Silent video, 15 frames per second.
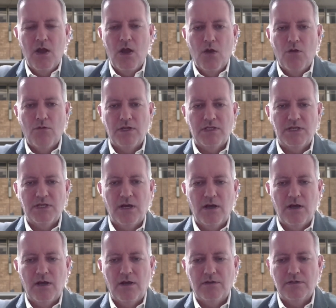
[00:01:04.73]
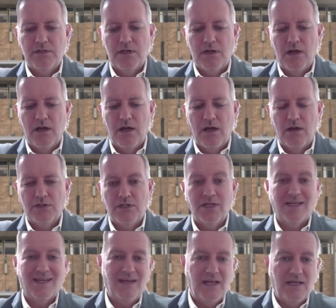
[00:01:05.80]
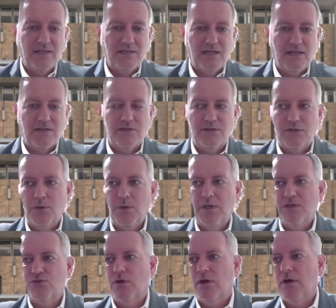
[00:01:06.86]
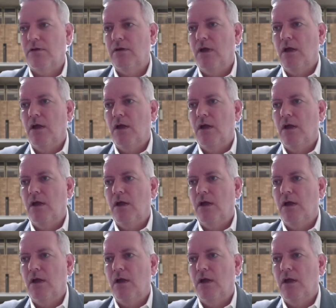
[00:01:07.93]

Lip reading: returned to the Knesset, to Israel.